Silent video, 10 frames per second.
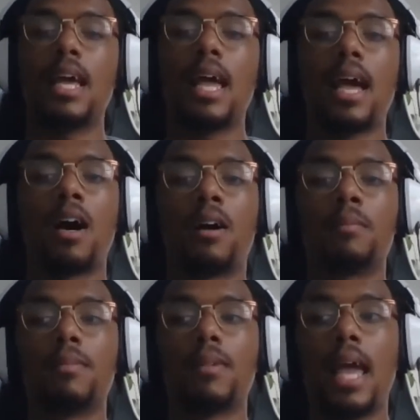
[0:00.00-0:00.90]

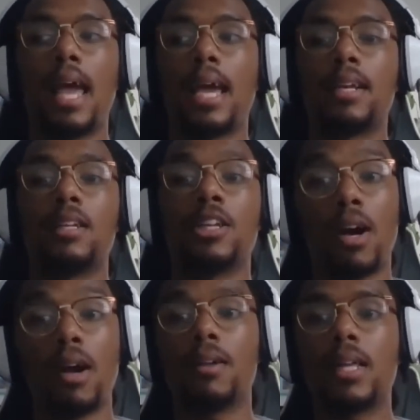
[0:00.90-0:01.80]
And
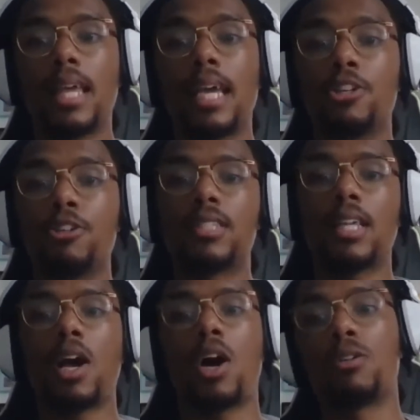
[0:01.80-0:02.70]
they do
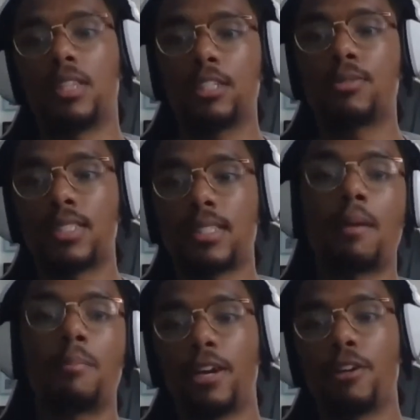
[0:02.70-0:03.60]
say, oh, this was
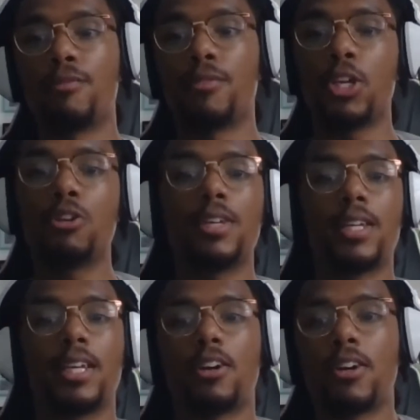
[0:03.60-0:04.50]
not peer-reviewed,
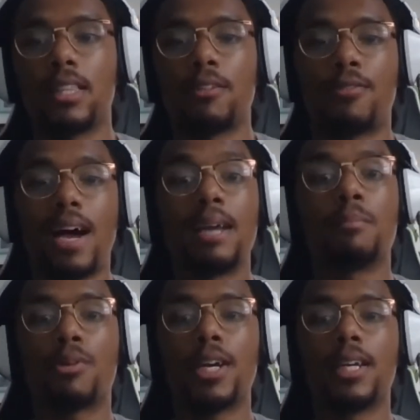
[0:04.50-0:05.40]
in the fine
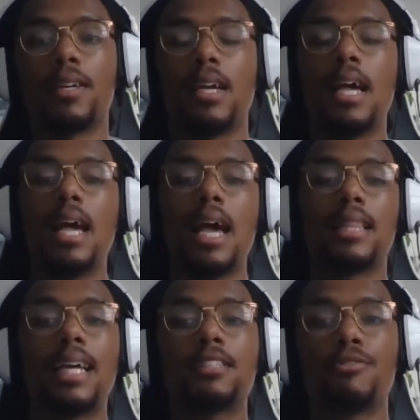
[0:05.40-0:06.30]
print. And
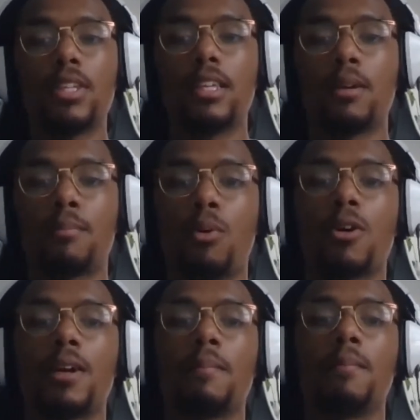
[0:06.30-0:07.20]
that's really
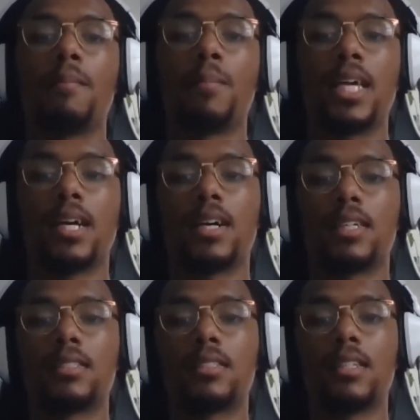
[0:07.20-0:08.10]
important,
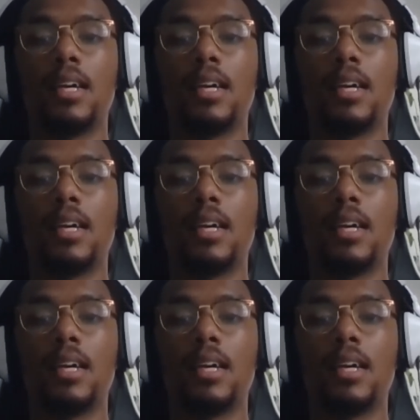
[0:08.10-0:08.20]
because